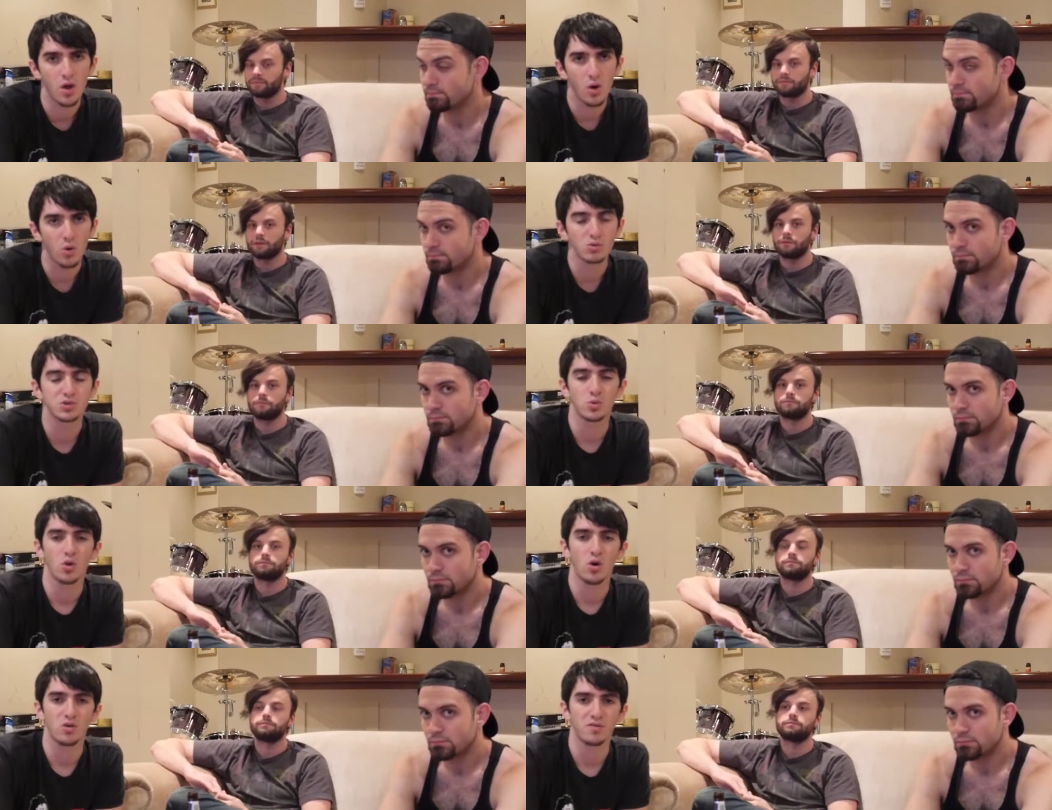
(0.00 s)
Speaker 1: old-school
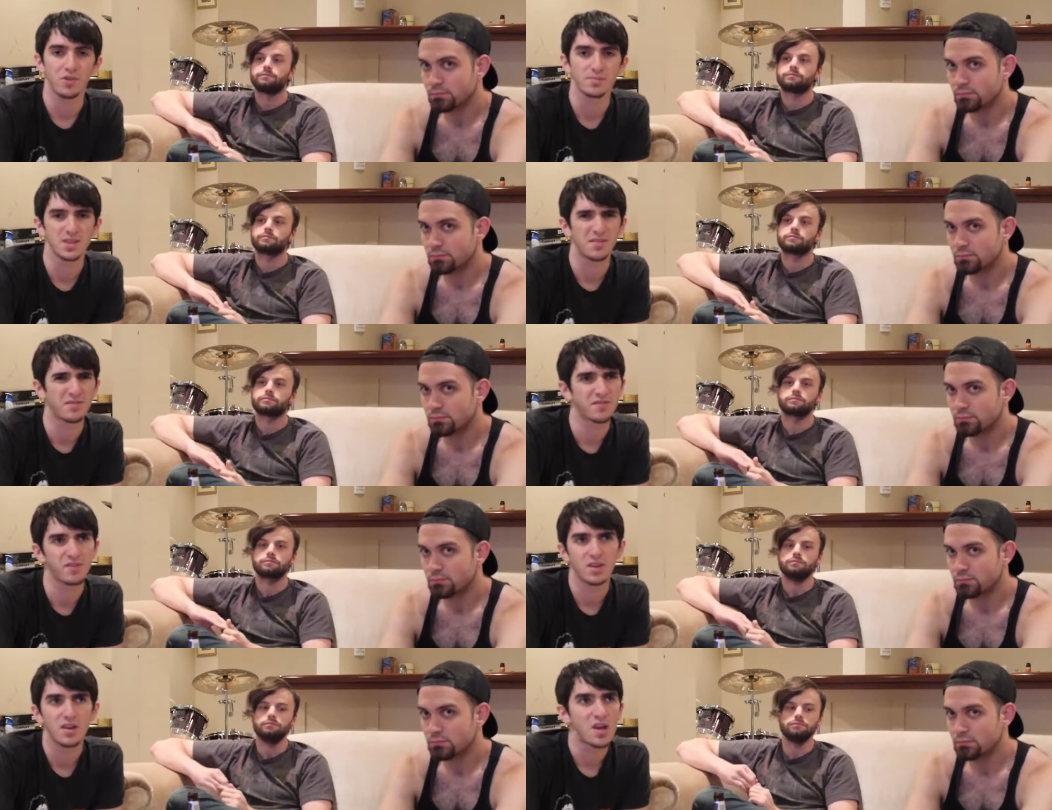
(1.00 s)
horror films of
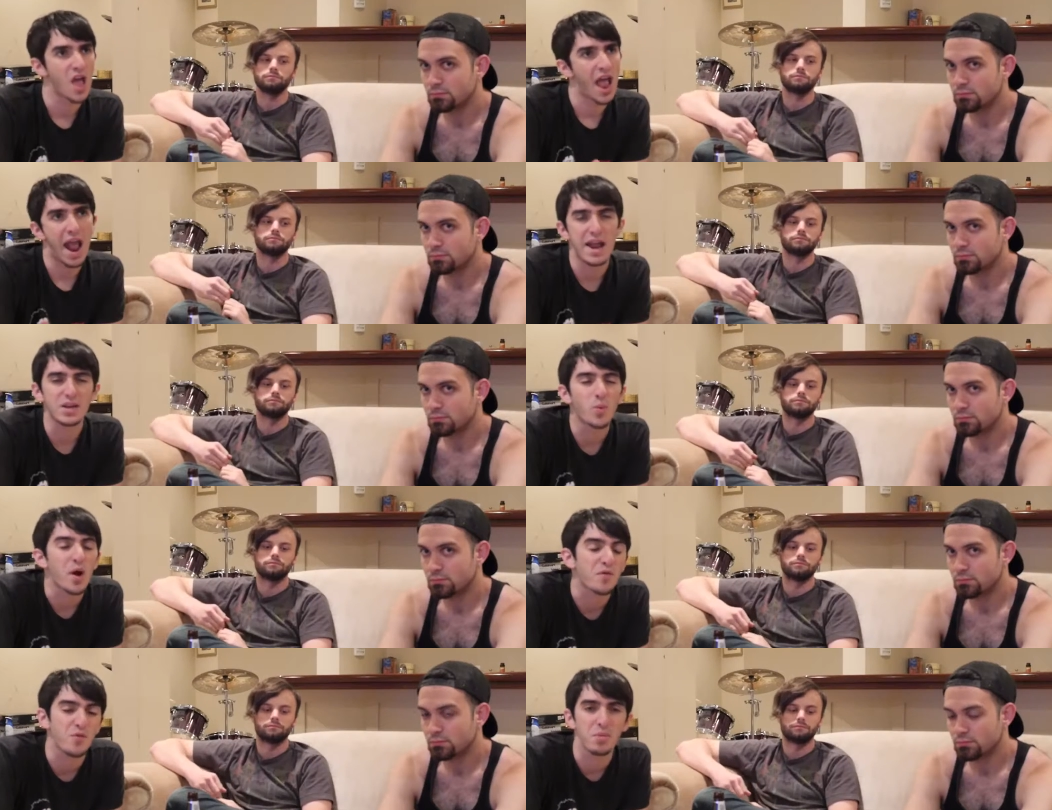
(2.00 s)

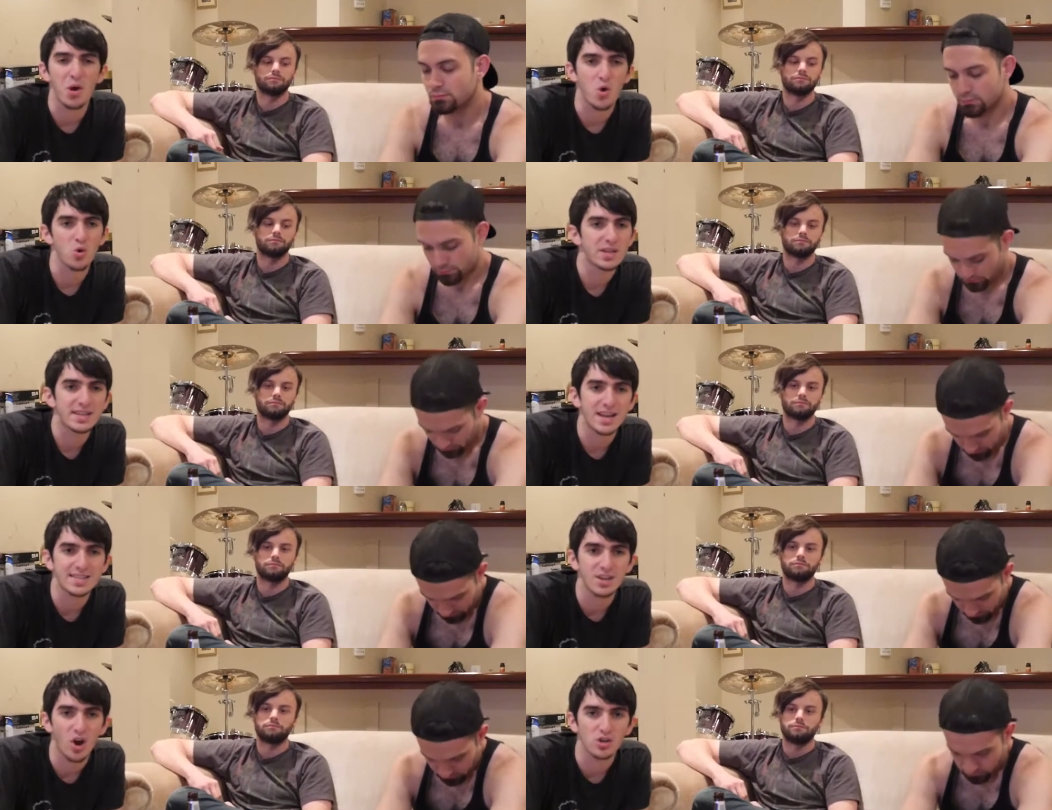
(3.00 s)
anywhere from the early
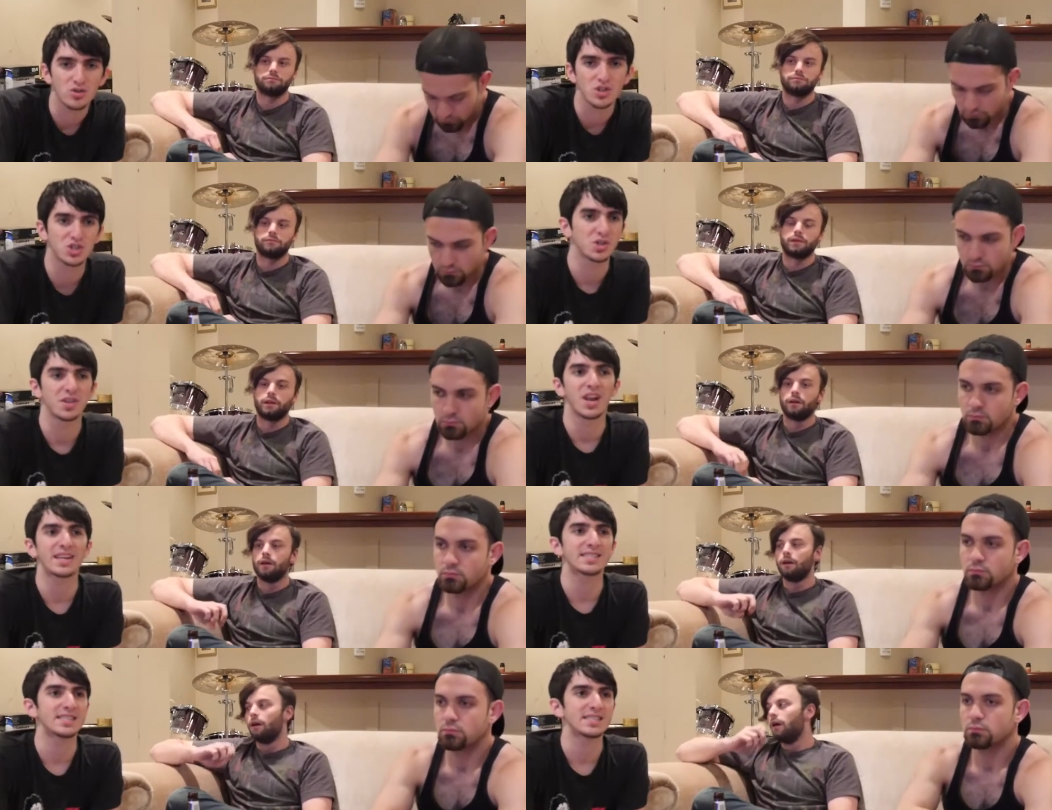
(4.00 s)
nineteen hundreds to the
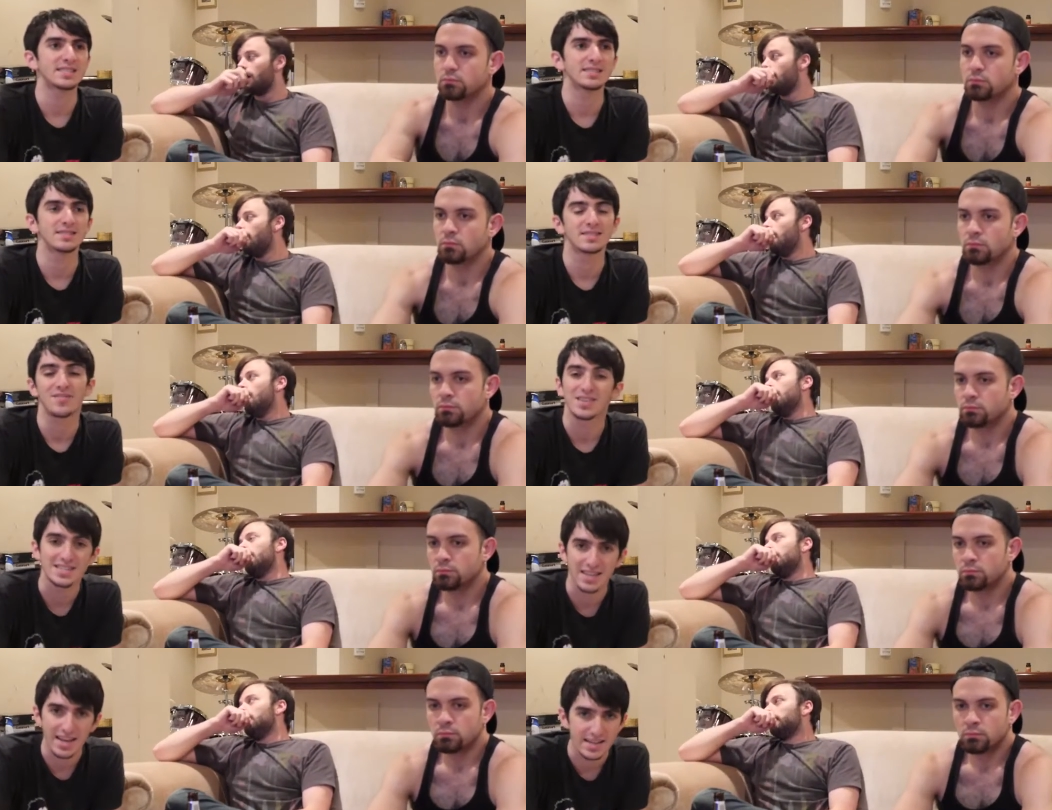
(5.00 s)
nineteen
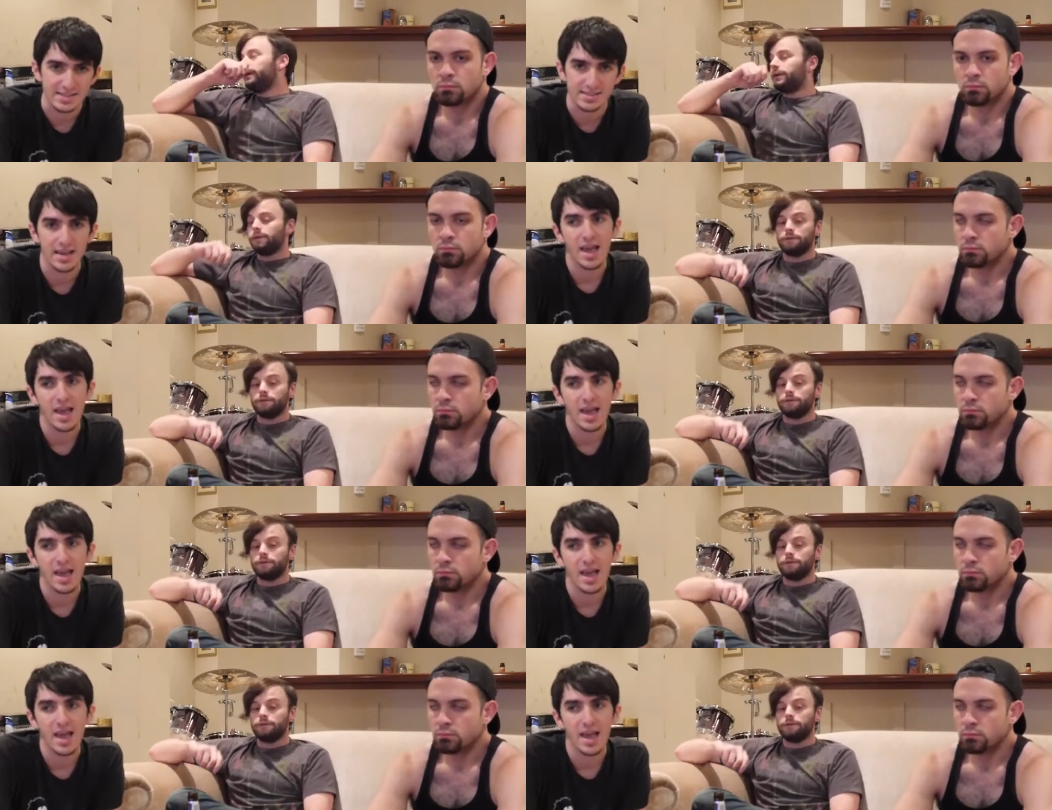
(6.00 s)
seventies and eighties.